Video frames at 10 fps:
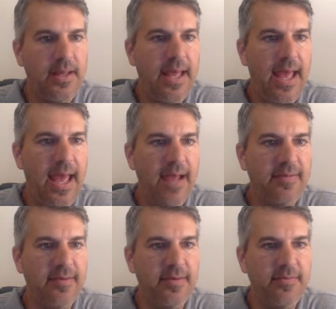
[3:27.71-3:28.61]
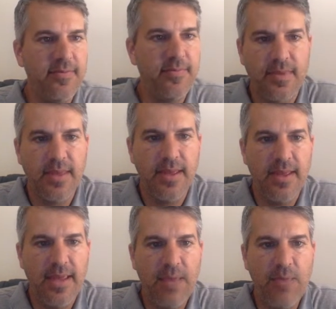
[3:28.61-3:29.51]
active,
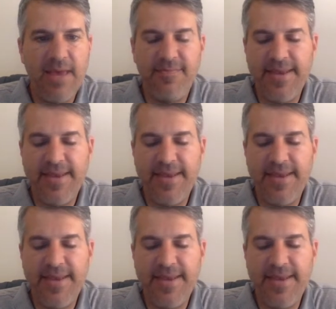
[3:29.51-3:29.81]
and we have